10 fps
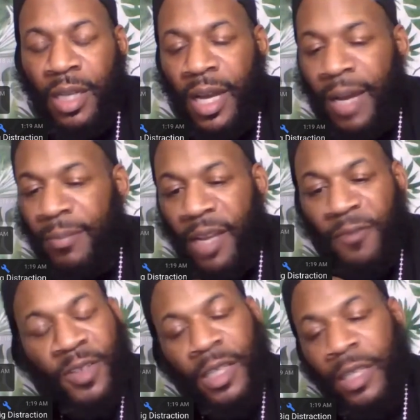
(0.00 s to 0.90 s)
I'm not
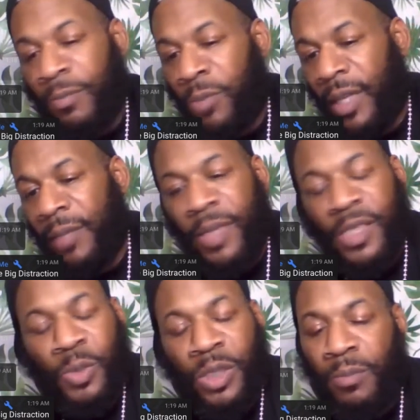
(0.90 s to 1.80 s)
finna let nobody mess
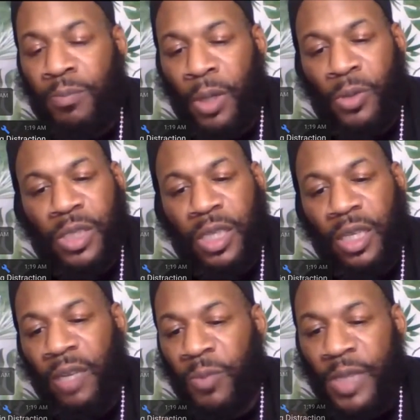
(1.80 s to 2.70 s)
with Daboski.
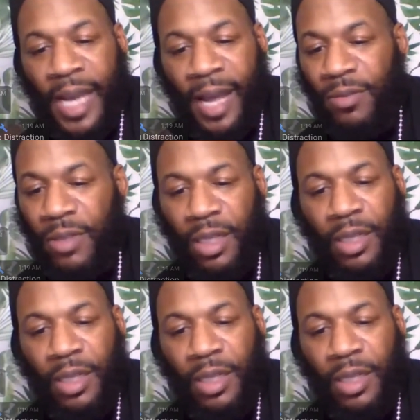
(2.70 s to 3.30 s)
If we out there,